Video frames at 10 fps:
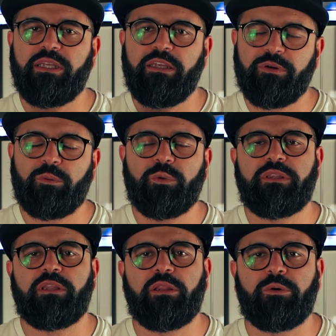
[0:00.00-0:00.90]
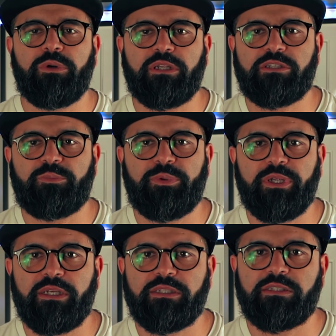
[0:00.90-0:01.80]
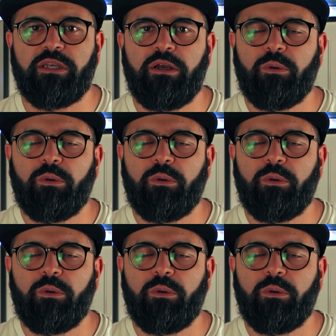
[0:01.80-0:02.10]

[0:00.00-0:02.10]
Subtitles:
even with the lowering springs,